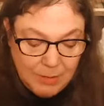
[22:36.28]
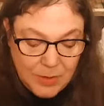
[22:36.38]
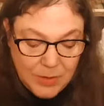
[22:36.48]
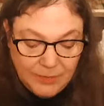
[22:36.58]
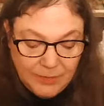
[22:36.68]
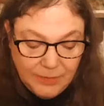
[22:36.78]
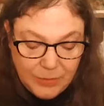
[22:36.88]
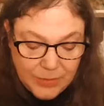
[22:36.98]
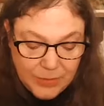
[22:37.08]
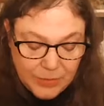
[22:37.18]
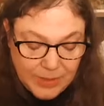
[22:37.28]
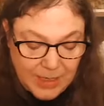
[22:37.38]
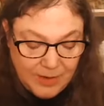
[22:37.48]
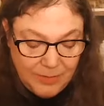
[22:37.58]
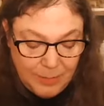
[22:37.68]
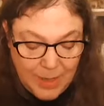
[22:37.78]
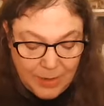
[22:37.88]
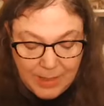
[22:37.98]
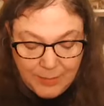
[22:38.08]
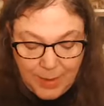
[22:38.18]
Most of Luther's critique of
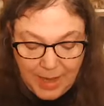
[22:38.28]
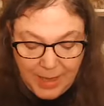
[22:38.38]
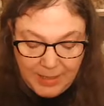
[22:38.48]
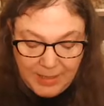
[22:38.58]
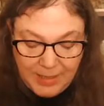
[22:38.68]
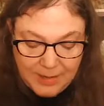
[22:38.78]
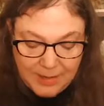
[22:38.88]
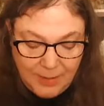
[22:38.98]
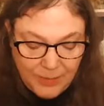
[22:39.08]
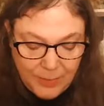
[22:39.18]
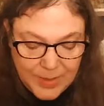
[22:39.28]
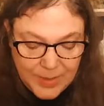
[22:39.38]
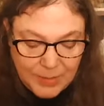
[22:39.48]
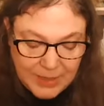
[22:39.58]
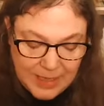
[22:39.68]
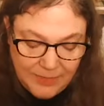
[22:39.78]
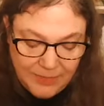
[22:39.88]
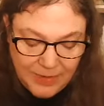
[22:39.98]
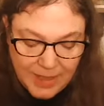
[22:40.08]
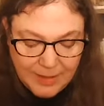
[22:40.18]
Mary and piety stemmed from his
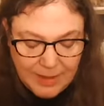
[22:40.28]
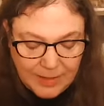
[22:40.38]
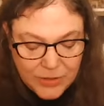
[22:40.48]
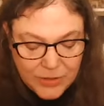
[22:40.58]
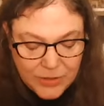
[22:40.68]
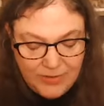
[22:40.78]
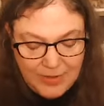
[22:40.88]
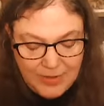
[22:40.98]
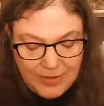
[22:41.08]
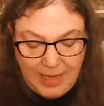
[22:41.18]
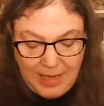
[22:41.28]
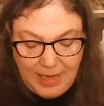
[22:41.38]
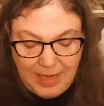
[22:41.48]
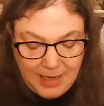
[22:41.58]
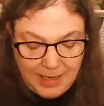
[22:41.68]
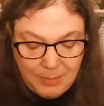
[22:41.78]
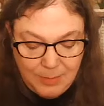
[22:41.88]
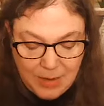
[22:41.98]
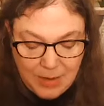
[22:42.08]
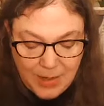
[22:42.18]
belief that the church of his day had taken
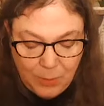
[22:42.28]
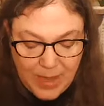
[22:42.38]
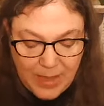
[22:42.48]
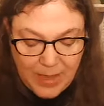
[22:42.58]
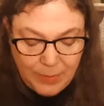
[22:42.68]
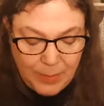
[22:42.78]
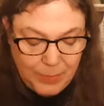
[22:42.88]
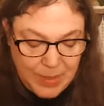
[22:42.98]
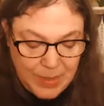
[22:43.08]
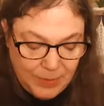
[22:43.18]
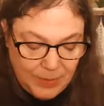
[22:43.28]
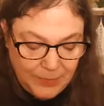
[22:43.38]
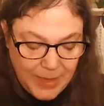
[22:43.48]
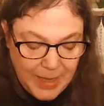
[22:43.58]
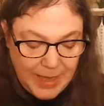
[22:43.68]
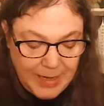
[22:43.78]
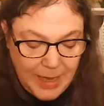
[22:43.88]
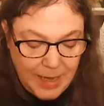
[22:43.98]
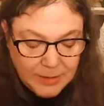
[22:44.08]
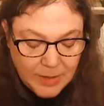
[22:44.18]
Mary away from the people and
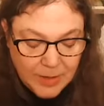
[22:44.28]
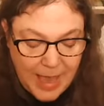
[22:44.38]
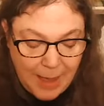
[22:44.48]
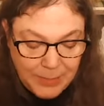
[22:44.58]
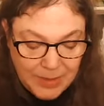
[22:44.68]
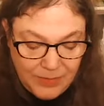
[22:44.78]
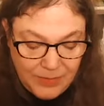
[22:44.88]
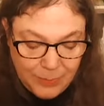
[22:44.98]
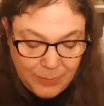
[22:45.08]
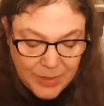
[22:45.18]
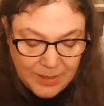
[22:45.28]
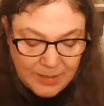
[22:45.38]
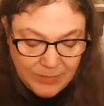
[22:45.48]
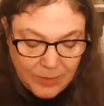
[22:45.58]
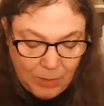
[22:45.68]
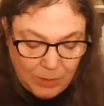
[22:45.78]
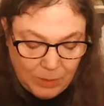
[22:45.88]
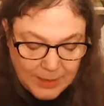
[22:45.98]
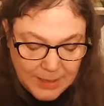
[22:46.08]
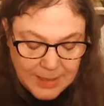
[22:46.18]
held her captive in a prison of
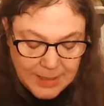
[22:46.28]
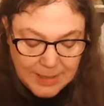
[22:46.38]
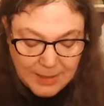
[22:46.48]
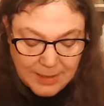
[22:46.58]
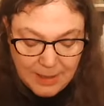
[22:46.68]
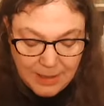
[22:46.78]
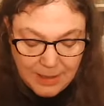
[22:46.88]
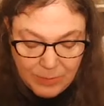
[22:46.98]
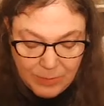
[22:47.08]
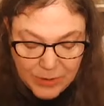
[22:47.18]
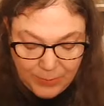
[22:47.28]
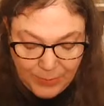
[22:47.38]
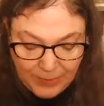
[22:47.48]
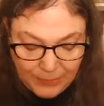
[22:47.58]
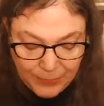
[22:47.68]
gold, distant and unreachable.